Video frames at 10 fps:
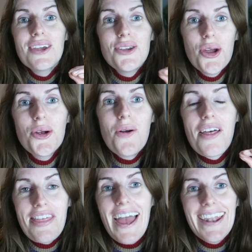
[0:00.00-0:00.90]
You
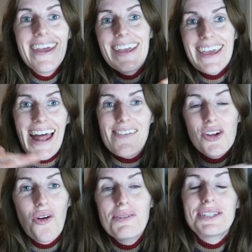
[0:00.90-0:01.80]
are then going to have
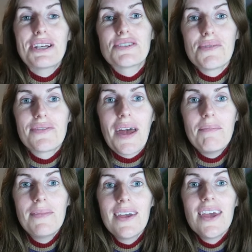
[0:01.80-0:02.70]
a conversation with
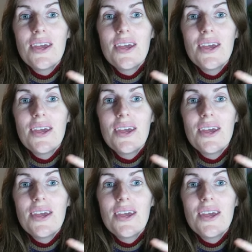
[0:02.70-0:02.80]
them.